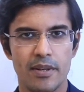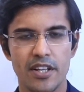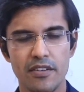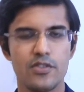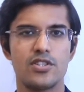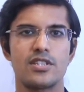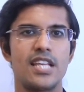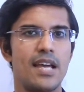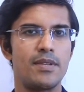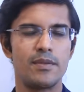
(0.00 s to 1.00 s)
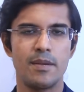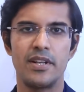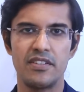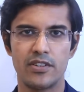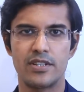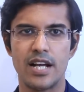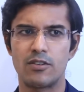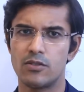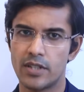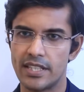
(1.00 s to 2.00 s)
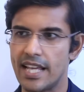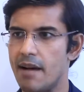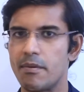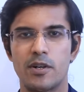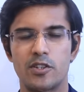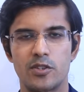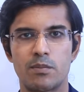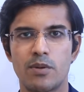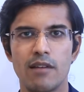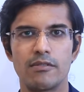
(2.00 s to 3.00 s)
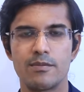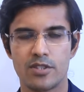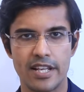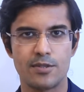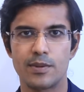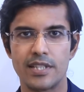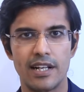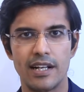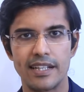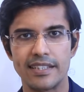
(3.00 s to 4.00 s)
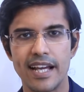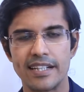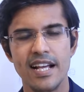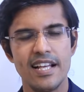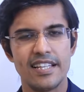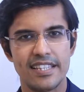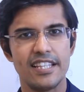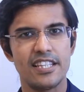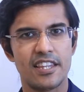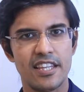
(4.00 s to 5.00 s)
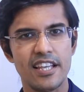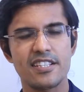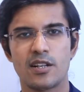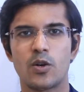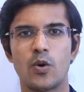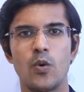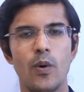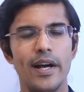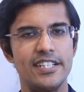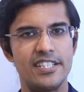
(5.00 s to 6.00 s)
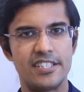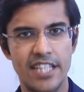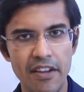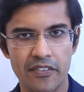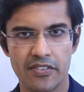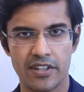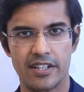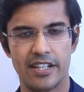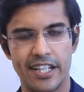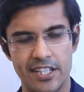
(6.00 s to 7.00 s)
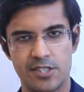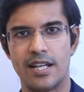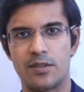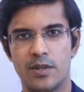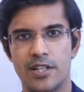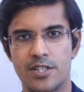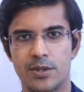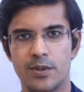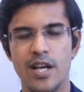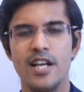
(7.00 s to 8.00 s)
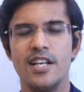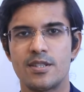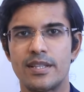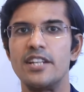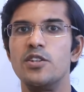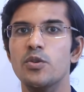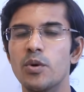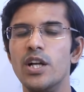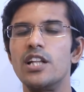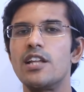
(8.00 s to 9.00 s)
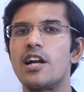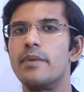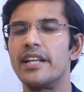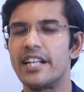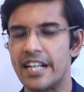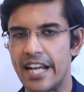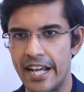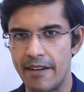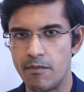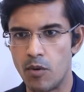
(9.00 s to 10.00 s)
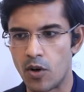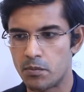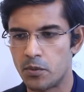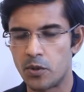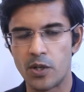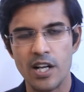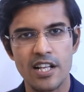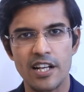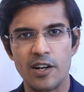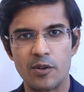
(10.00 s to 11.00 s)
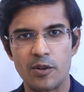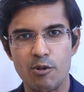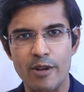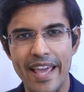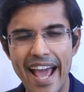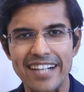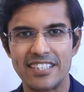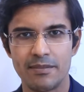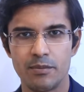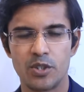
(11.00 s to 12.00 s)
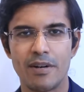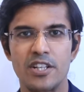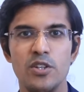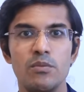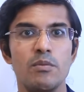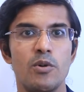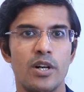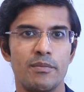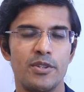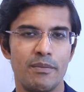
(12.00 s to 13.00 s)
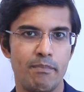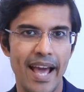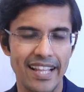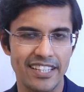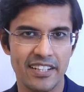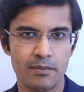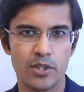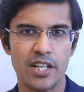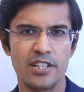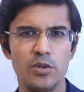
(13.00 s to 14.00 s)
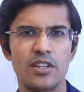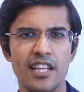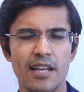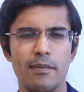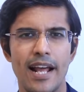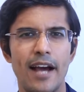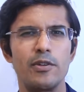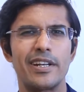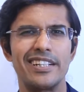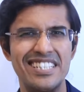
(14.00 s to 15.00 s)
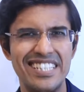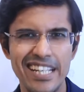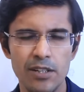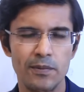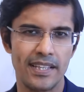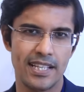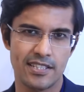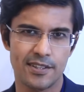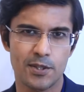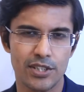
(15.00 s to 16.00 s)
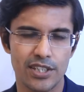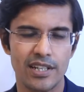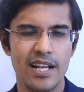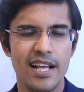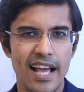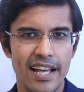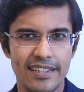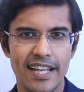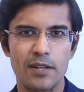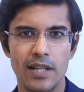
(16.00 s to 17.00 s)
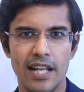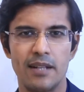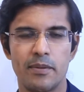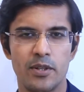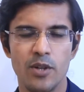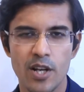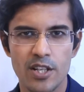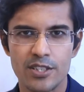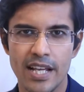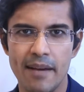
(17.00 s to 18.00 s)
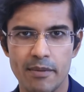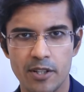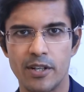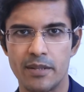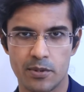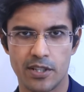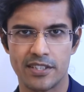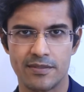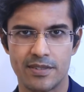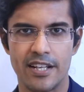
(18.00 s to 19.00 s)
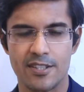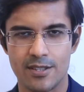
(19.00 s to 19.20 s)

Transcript: But if you just give them the benefit of doubt, okay, they have a particular problem, so that's why they're like that, then the things are quite different into that one too. So then you will not be in a more more or reactive mode, but you're more about empathetic mode, and you will think about how you can deal with that situation, and that will help you to have a great productive day.